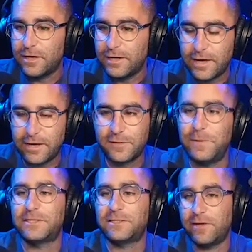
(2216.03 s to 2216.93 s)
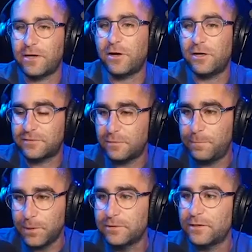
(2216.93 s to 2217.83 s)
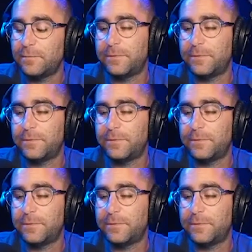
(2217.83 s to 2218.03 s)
And not expensive that it costs to build it,